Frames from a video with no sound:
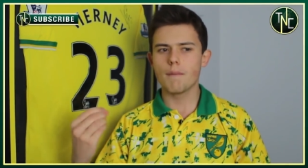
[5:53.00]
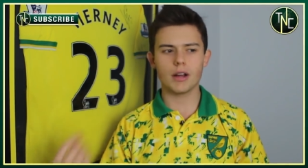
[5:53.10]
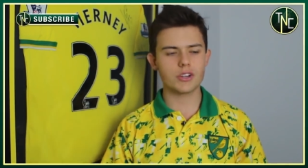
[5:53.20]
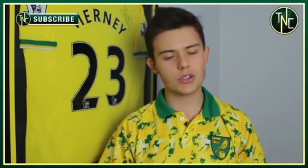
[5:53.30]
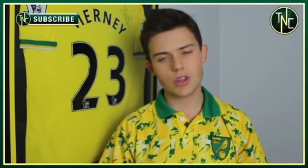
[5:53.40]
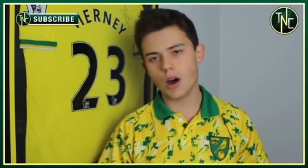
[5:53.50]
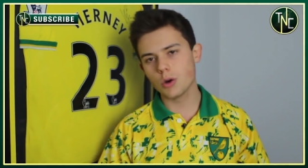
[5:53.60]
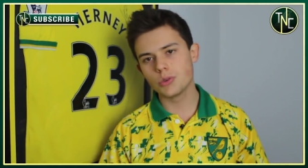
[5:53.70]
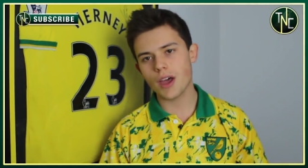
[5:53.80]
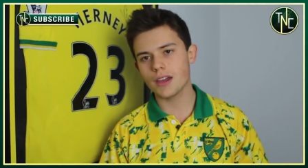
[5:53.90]
but just the
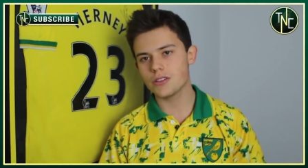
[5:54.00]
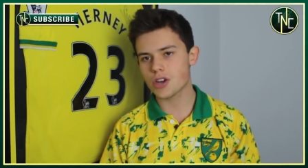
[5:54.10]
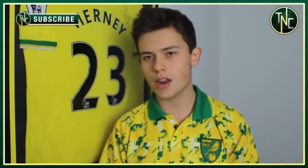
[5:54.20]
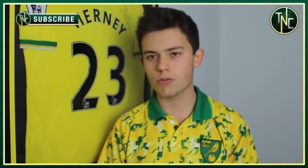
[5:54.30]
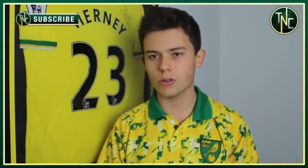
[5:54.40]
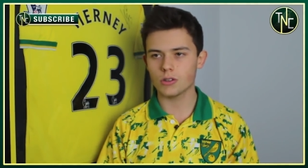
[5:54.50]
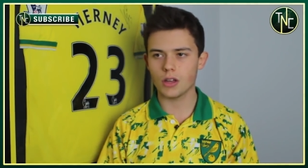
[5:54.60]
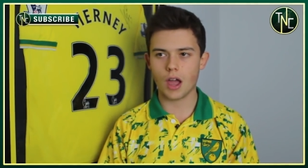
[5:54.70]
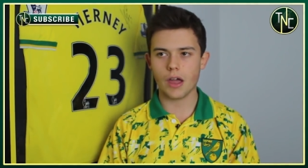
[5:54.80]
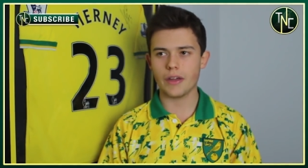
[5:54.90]
whole day in general.
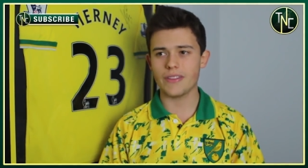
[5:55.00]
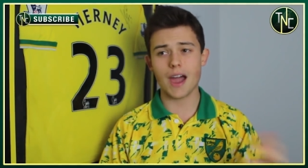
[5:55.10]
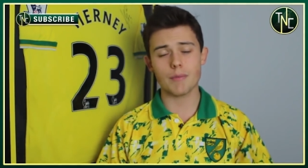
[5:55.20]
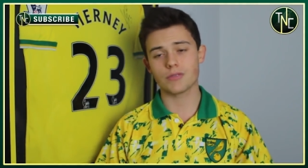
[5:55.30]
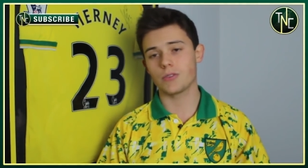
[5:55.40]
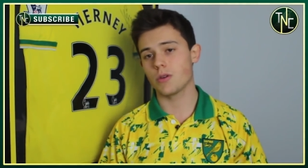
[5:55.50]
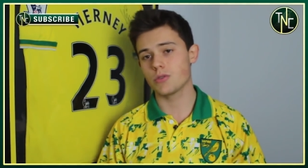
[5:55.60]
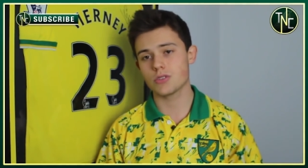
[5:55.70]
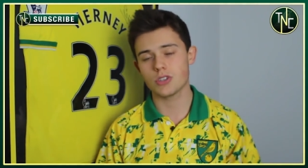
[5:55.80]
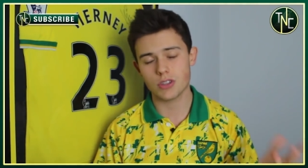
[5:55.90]
And the atmosphere
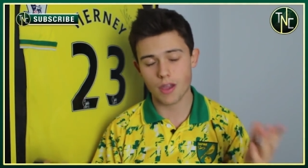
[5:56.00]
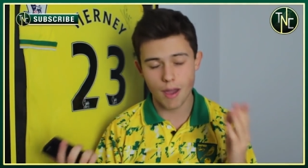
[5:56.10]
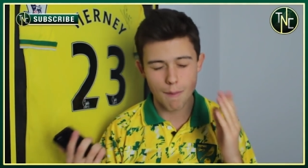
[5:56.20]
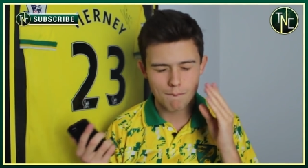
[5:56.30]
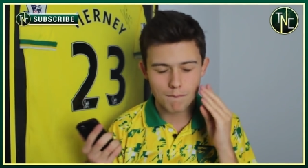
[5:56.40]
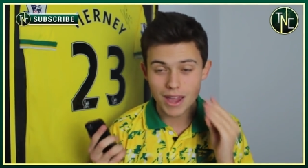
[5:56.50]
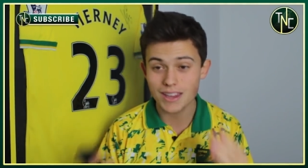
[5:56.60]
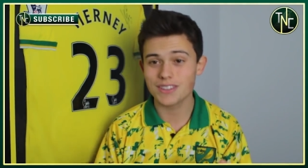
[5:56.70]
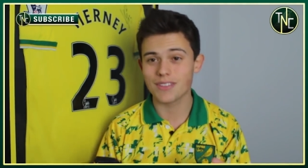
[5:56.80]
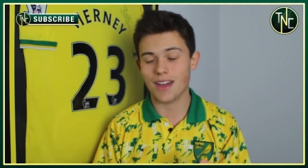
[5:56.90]
was just
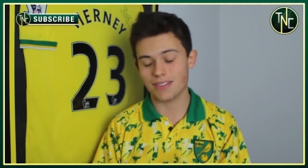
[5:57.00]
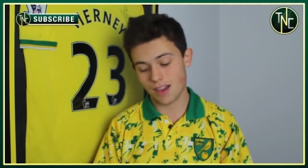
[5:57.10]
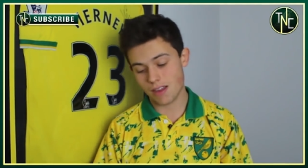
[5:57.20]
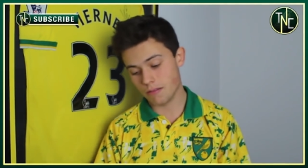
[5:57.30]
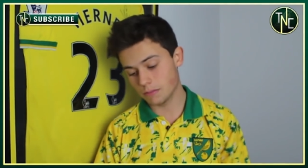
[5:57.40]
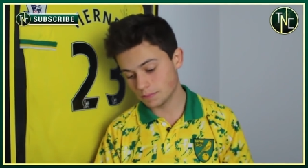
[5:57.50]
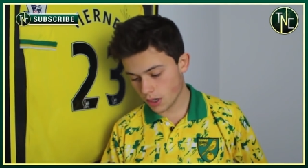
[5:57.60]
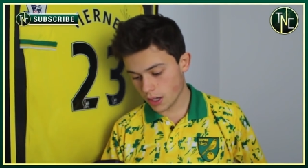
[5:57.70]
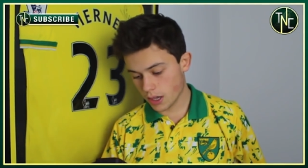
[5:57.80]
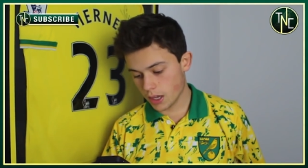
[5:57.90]
amazing that day.
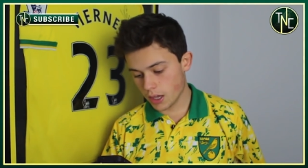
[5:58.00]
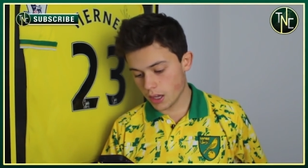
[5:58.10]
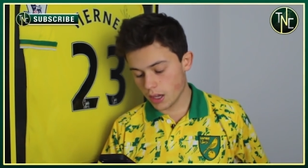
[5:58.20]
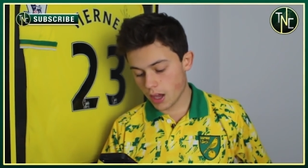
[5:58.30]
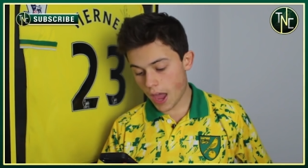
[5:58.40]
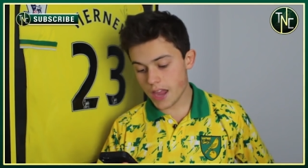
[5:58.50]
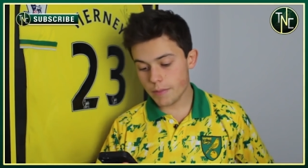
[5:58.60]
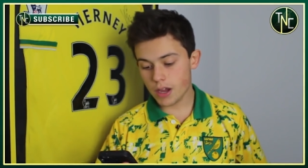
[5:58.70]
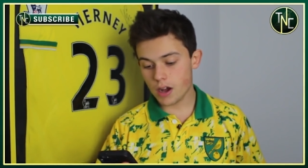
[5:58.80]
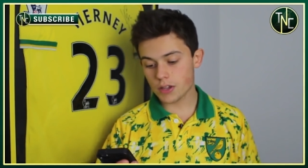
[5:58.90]

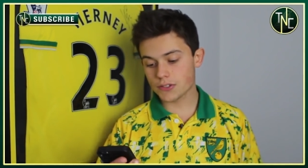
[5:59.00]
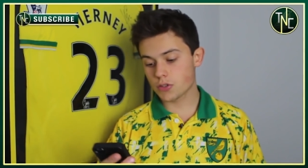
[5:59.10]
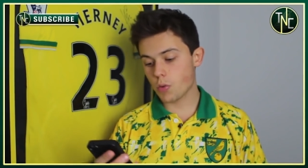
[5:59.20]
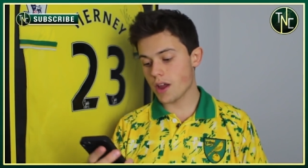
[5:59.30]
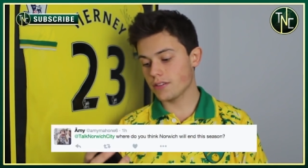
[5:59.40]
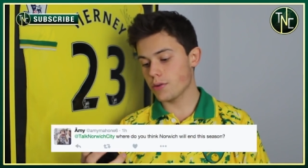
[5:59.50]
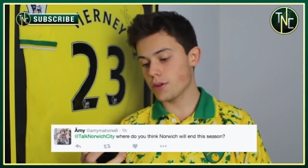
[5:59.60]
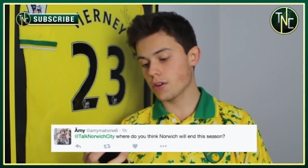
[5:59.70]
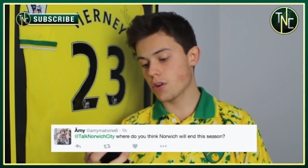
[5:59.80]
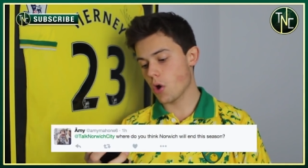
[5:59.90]
Amy asks, where do you
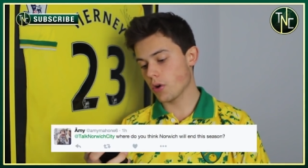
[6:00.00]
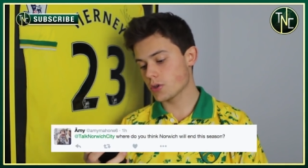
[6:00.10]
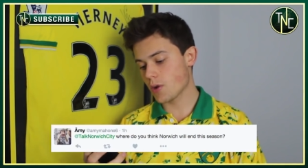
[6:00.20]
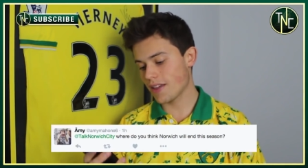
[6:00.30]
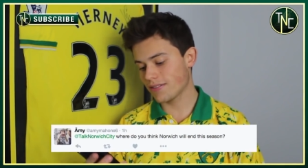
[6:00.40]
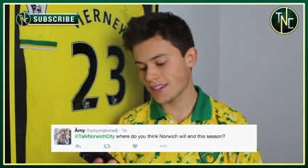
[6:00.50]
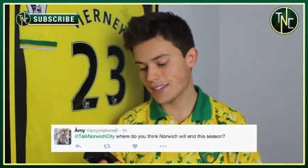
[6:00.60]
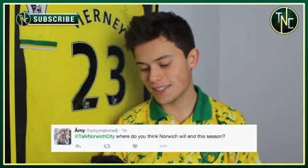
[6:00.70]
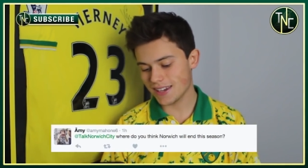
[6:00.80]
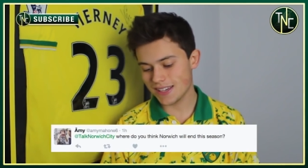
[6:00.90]
think Norwich will end
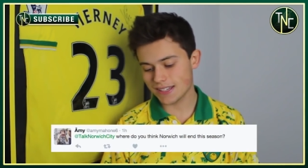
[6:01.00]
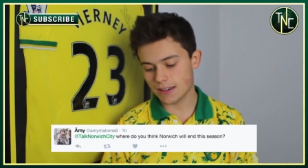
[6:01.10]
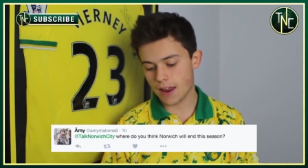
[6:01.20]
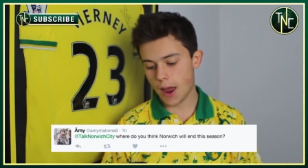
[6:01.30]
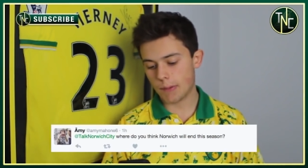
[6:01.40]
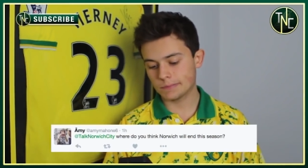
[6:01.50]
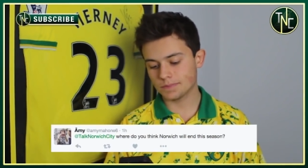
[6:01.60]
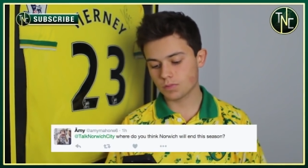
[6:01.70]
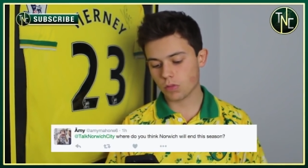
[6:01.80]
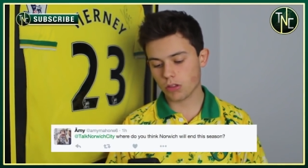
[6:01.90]
this season?
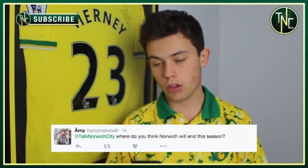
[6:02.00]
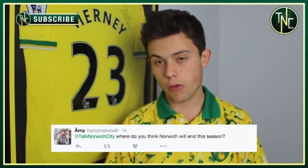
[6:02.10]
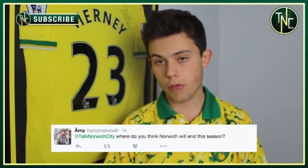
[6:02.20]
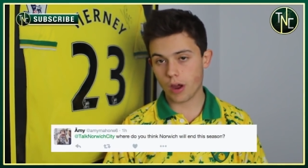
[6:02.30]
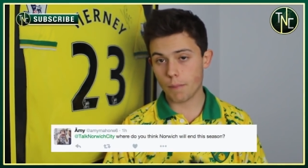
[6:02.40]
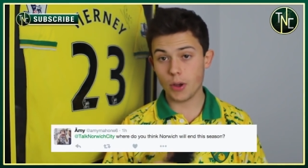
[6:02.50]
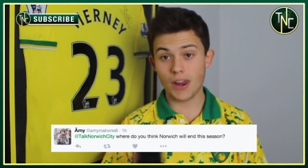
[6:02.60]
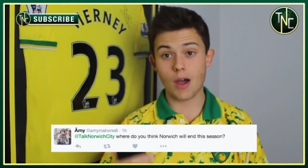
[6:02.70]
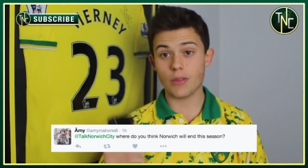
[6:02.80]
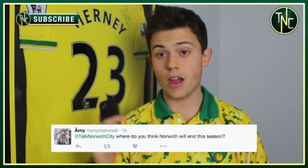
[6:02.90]
I'm
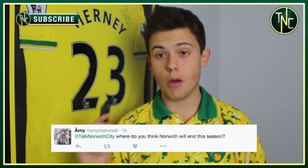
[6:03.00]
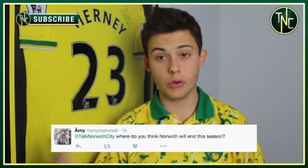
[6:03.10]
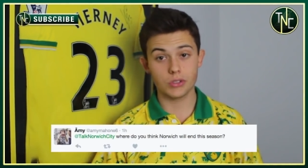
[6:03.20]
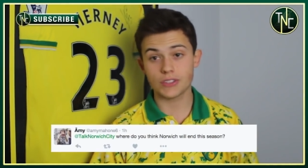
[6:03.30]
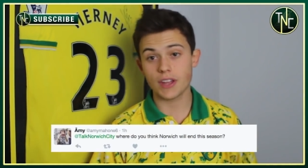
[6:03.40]
putting it out there, we'll